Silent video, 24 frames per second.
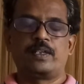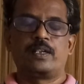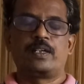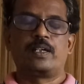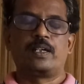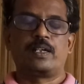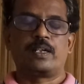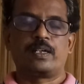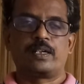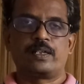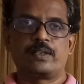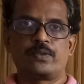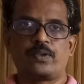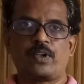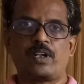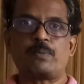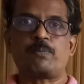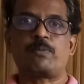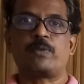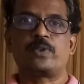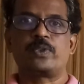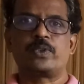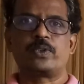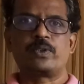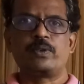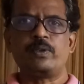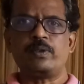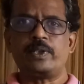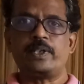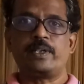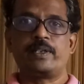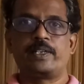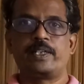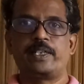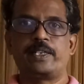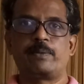not positive,
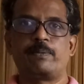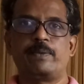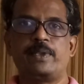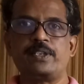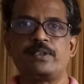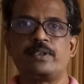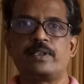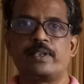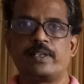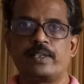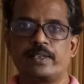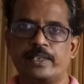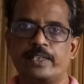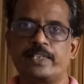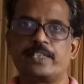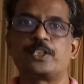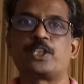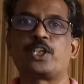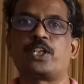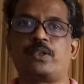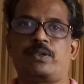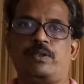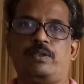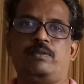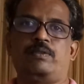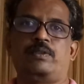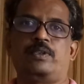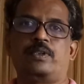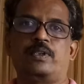it means it is 0.